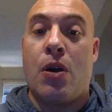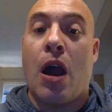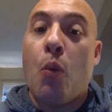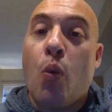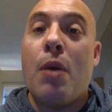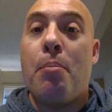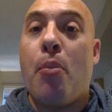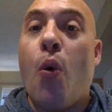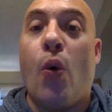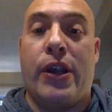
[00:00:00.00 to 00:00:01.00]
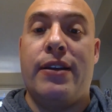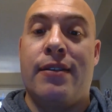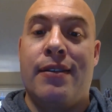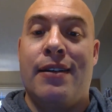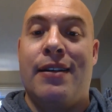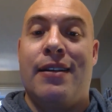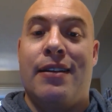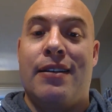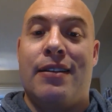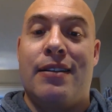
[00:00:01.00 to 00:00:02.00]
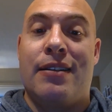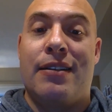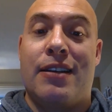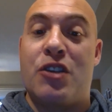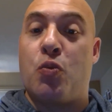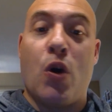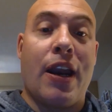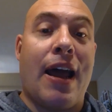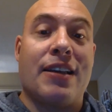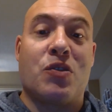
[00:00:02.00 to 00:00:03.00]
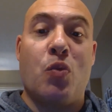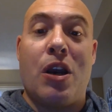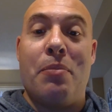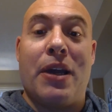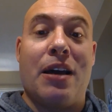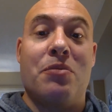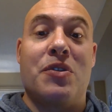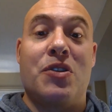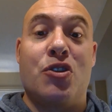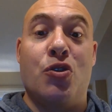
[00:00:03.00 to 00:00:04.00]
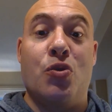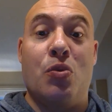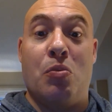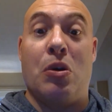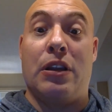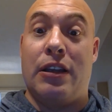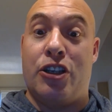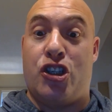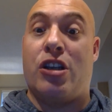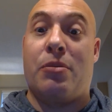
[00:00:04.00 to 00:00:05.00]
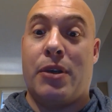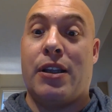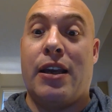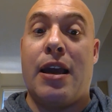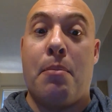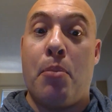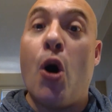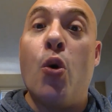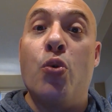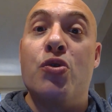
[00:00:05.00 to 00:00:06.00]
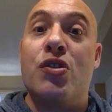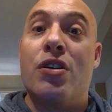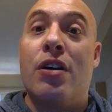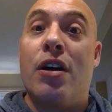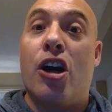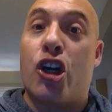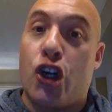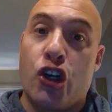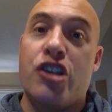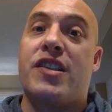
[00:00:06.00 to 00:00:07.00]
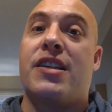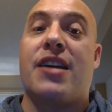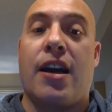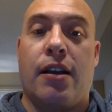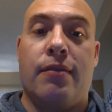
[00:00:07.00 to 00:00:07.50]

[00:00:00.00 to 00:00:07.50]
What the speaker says: At what point does one ask when it becomes to legitimately impose a courtesy title?